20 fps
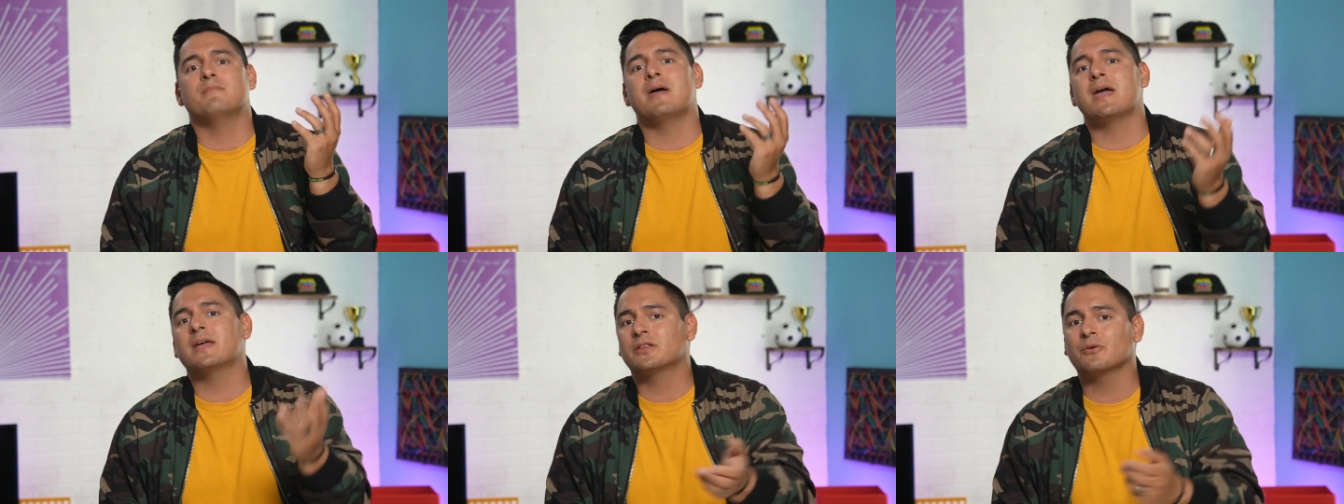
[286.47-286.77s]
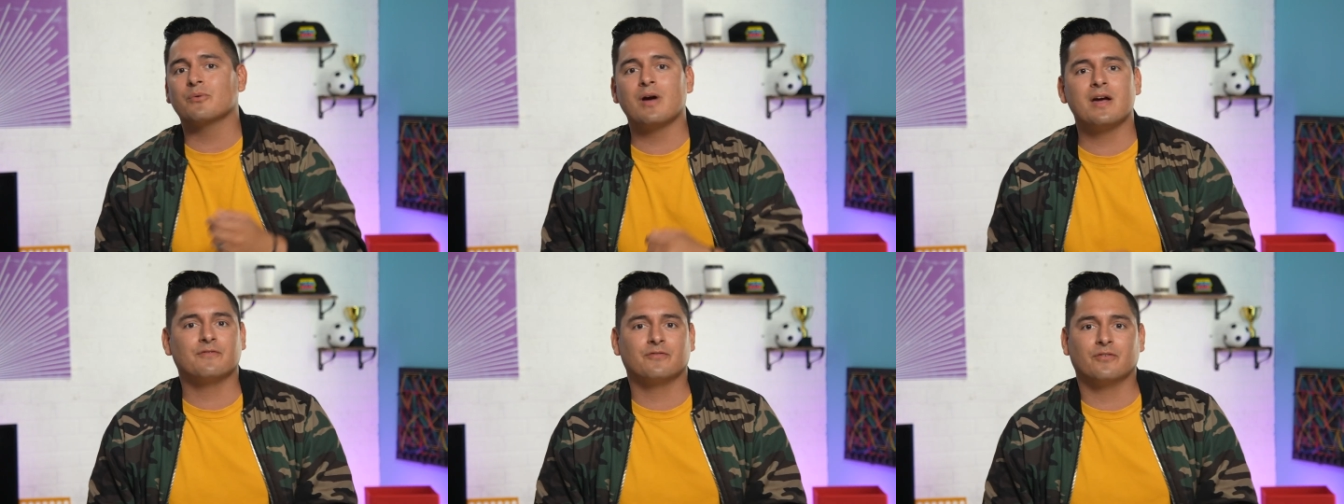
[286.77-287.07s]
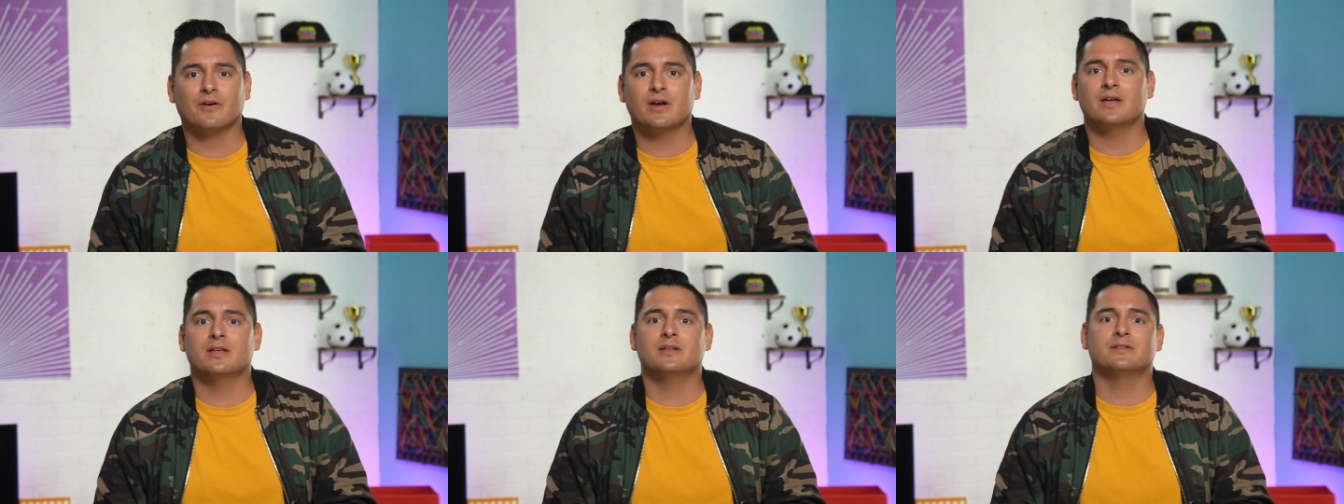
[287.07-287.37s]
make the right
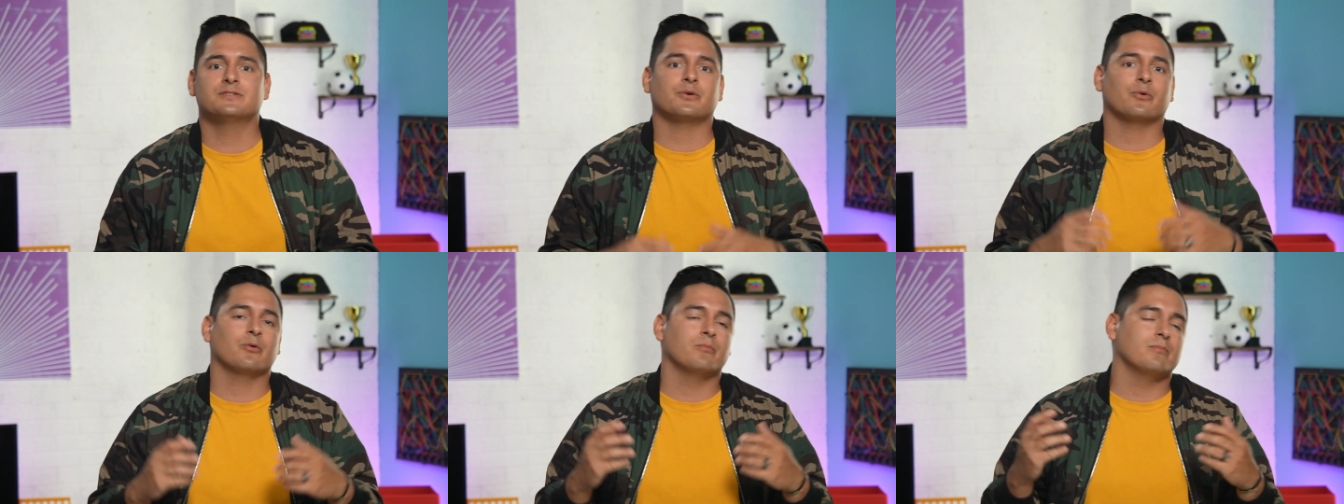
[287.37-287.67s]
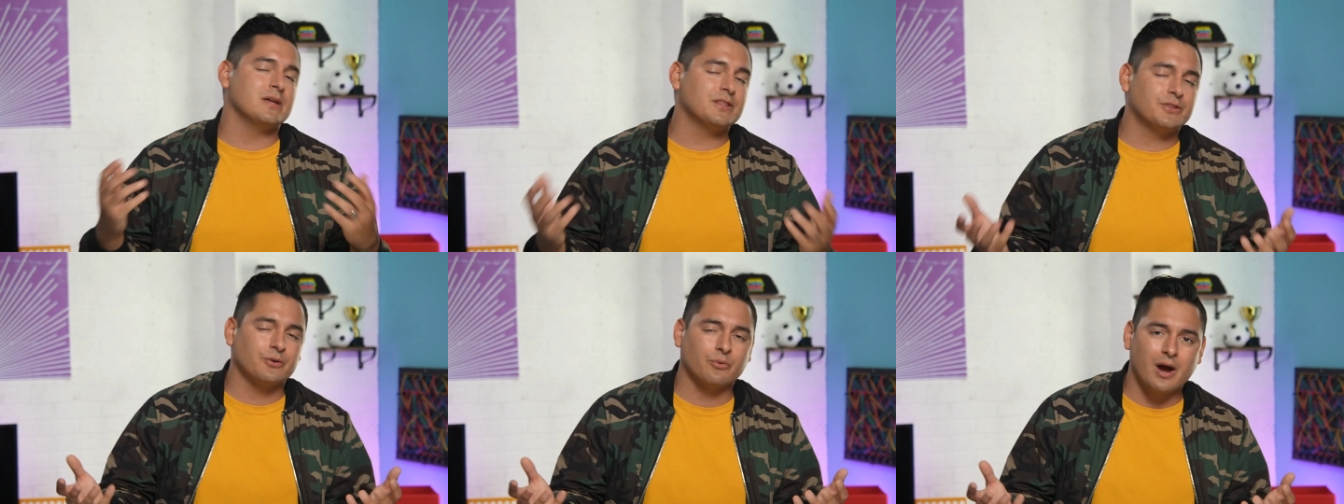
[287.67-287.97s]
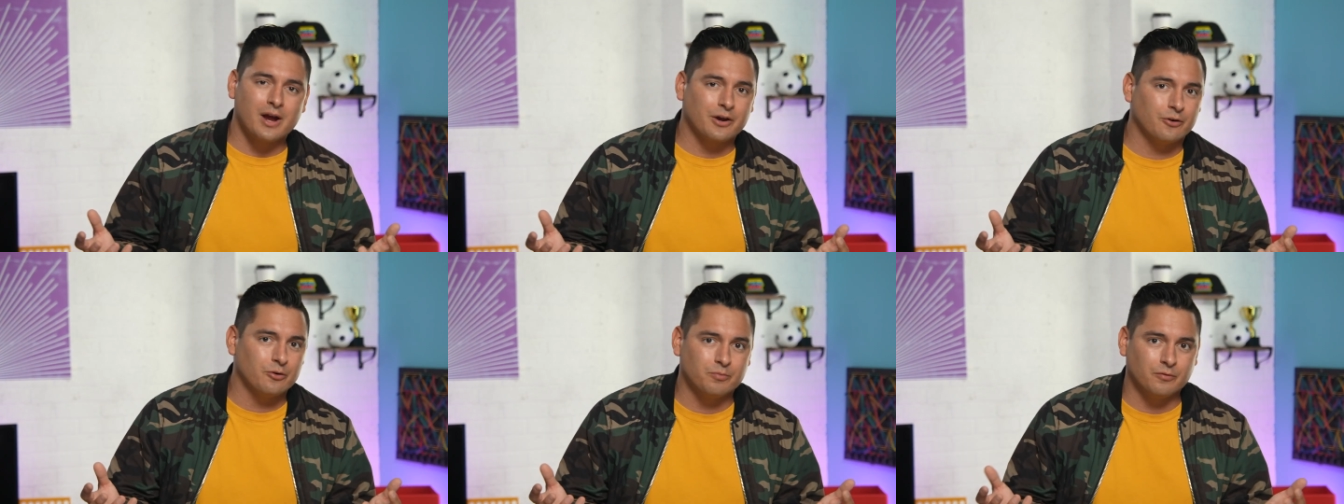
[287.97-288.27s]
friends or meet the
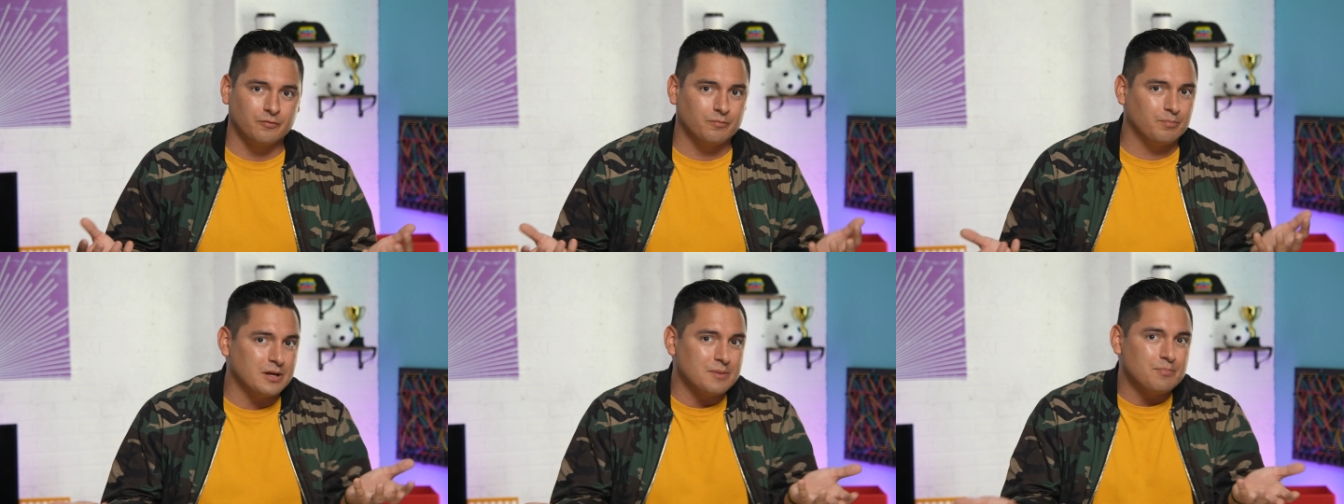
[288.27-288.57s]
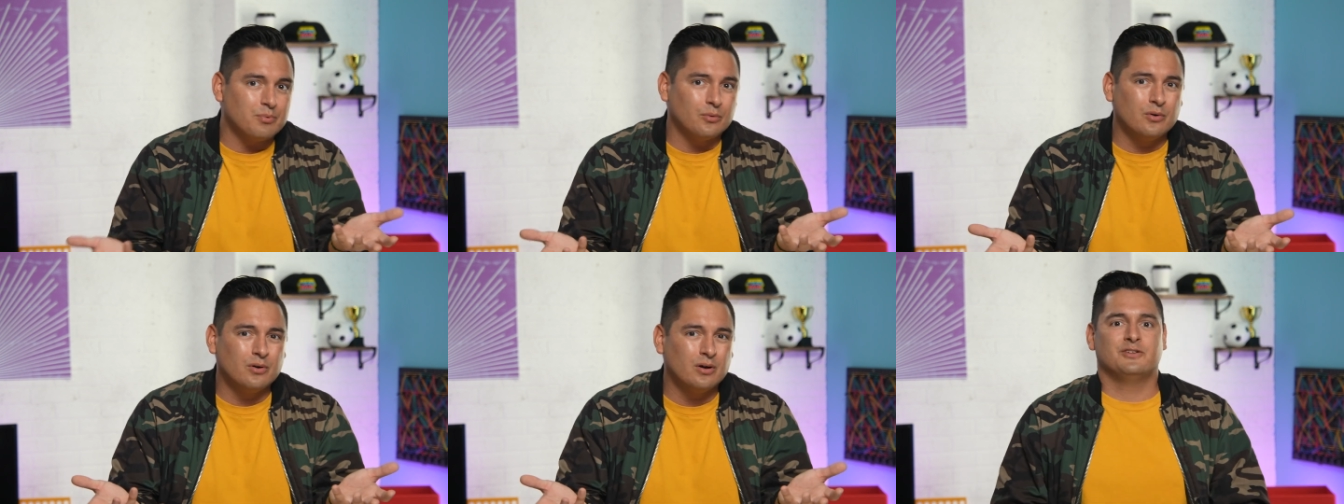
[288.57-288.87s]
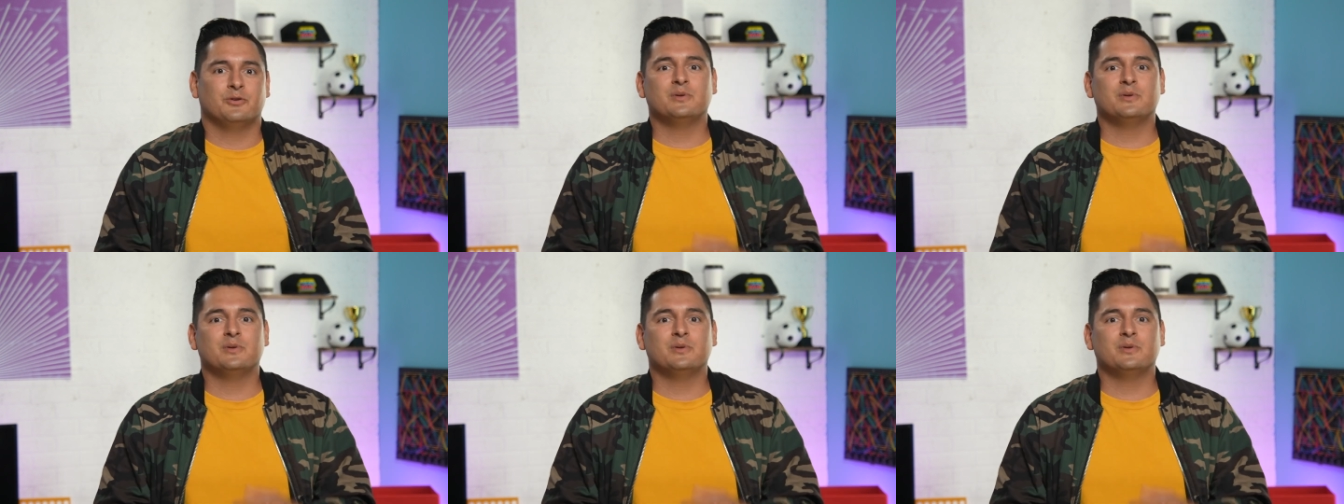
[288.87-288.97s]
right group of people?